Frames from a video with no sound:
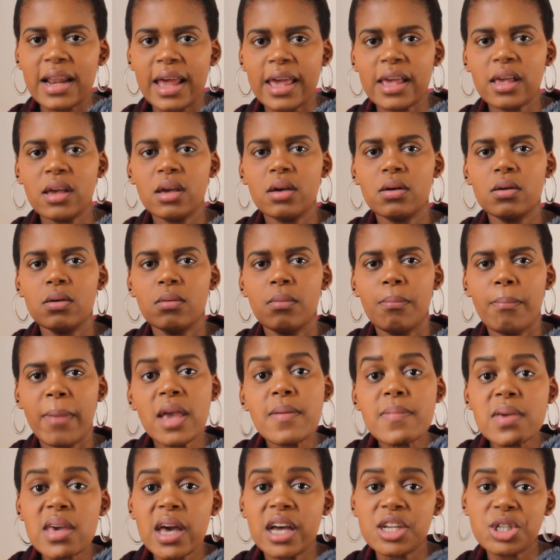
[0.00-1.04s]
Like
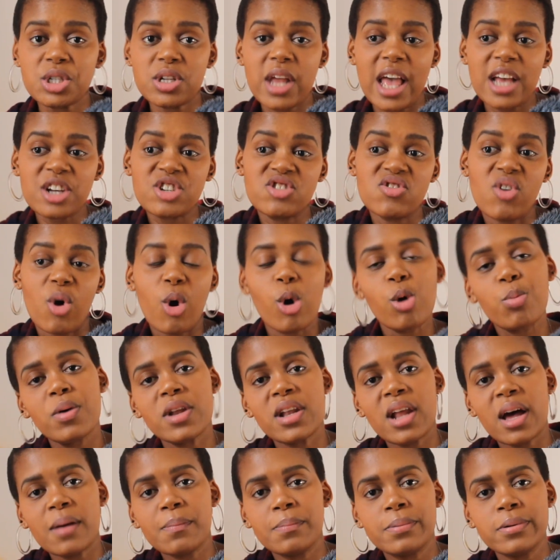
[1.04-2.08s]
maybe I should actually
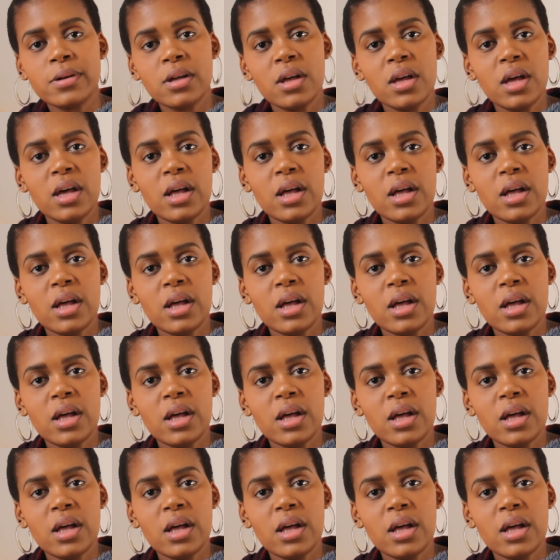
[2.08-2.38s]
open up